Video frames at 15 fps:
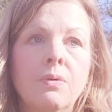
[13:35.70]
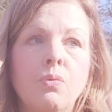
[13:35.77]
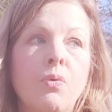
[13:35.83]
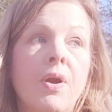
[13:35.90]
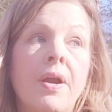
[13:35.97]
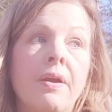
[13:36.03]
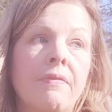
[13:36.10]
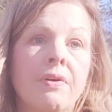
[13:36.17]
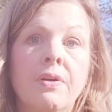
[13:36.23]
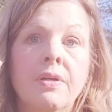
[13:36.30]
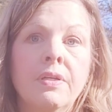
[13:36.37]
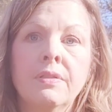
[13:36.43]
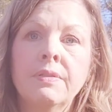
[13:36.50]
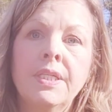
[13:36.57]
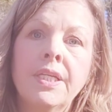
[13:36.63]
wherever,
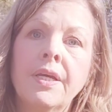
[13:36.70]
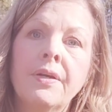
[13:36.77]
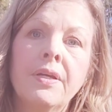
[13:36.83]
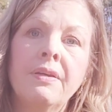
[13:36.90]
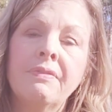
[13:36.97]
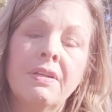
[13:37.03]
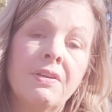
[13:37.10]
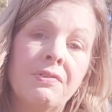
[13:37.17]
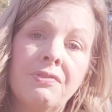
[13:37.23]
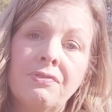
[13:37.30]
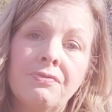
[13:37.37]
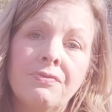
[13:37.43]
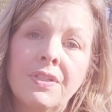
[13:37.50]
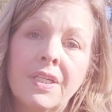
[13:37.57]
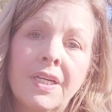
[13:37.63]
you know, even if
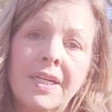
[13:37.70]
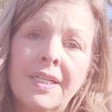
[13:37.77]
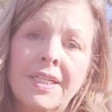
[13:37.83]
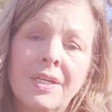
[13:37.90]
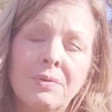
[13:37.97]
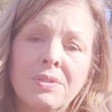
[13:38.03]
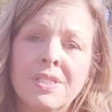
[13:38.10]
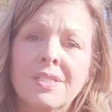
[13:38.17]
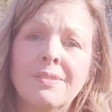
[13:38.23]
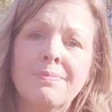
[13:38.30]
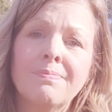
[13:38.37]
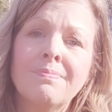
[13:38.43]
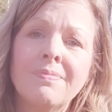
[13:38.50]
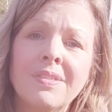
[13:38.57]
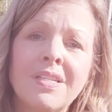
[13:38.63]
it was
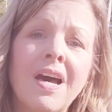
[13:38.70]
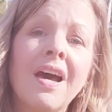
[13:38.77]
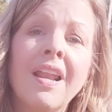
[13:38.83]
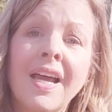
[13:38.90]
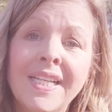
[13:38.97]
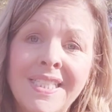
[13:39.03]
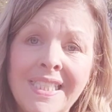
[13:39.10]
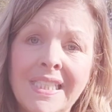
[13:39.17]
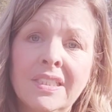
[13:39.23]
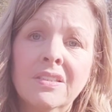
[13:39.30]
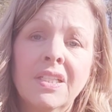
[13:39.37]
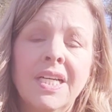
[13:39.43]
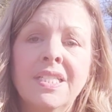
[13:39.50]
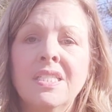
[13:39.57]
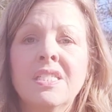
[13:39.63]
not
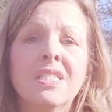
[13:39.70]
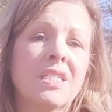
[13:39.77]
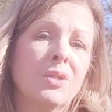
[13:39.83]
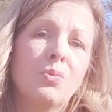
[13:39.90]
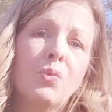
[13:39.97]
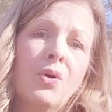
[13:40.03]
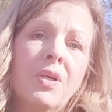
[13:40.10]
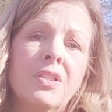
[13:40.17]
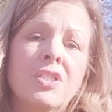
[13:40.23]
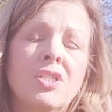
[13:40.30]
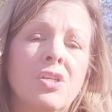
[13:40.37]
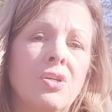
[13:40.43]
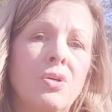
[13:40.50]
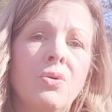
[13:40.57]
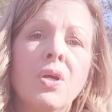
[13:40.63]
ideal. I just didn't want
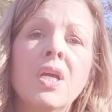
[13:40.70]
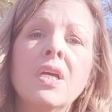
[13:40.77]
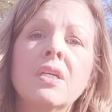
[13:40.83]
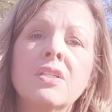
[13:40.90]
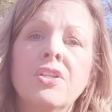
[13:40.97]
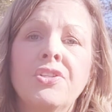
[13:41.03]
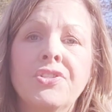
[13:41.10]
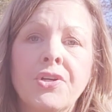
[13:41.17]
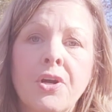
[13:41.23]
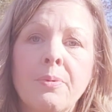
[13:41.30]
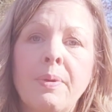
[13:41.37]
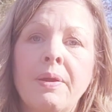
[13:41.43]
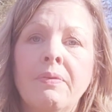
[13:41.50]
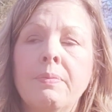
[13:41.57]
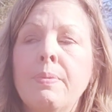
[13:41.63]
to
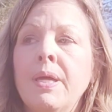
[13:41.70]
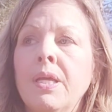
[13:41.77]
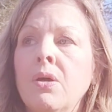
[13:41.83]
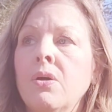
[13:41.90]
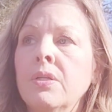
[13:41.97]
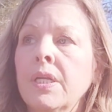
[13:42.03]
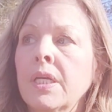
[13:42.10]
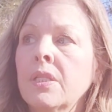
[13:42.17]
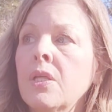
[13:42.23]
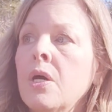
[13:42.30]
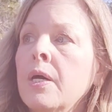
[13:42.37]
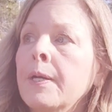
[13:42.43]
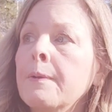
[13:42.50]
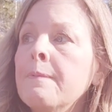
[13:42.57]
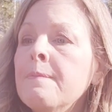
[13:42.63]
disturb everybody all night
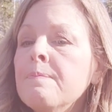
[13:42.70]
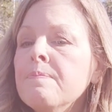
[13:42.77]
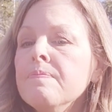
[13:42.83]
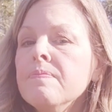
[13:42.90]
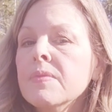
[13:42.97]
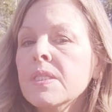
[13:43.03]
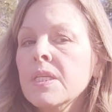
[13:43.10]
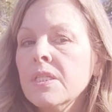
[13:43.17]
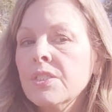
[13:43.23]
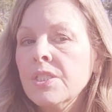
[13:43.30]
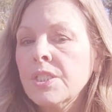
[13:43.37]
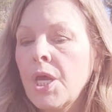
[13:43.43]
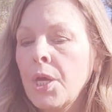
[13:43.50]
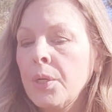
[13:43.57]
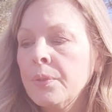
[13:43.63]
long.
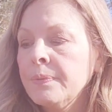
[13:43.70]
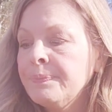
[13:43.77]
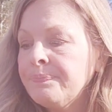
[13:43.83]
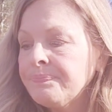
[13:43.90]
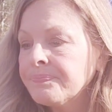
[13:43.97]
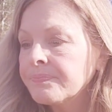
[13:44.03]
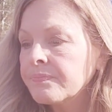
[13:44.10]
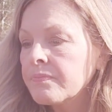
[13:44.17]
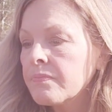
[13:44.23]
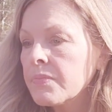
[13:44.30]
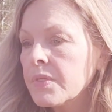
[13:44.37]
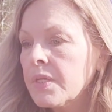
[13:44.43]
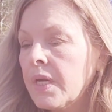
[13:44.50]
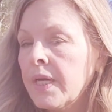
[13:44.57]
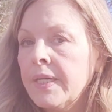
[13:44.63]
So
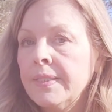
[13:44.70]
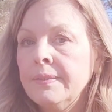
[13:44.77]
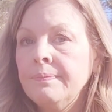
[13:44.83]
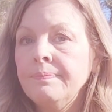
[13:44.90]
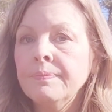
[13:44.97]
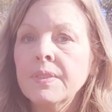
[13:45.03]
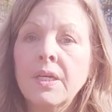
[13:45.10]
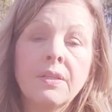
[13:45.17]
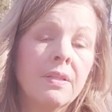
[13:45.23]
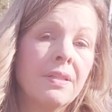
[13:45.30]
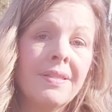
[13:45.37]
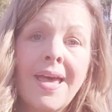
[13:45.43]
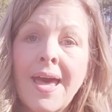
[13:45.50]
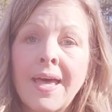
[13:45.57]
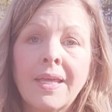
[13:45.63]
other
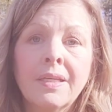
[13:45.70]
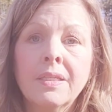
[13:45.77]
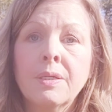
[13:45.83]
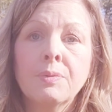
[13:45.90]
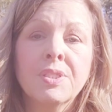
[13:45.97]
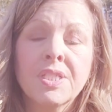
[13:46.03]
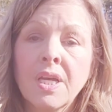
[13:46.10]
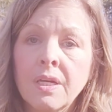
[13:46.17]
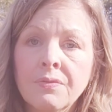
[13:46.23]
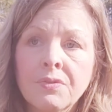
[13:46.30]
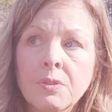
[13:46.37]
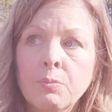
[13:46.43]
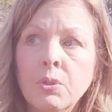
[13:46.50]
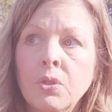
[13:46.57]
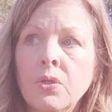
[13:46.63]
than that, it was
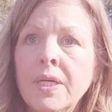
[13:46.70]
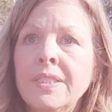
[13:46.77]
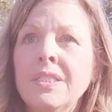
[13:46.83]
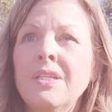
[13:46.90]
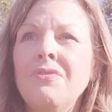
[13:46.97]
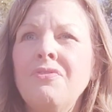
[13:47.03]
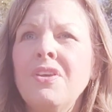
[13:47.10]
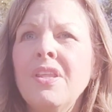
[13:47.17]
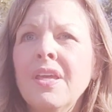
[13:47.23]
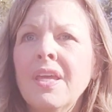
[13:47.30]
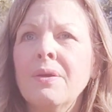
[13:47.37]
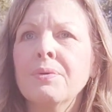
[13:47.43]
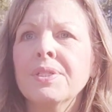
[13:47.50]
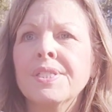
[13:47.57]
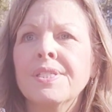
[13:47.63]
comfortable. I did feel
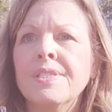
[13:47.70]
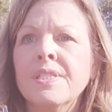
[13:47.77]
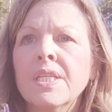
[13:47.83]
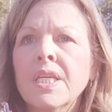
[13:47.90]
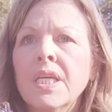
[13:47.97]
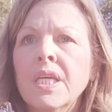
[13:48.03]
like I was